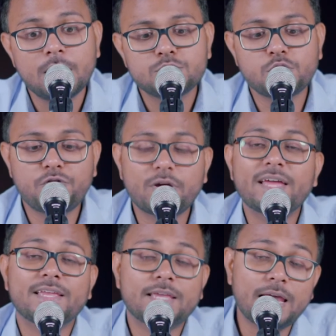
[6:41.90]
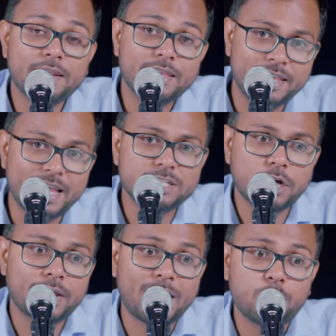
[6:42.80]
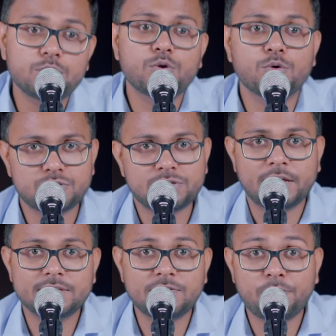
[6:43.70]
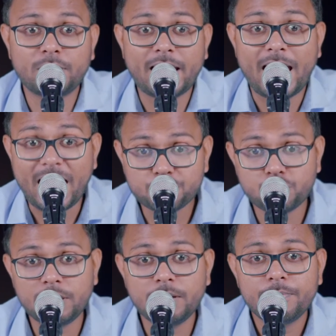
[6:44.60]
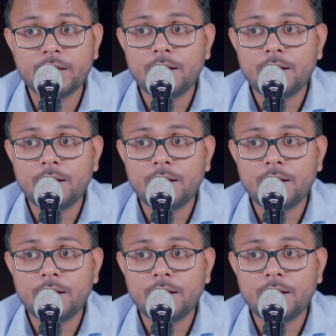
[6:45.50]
So if you can get around those things, if you can actually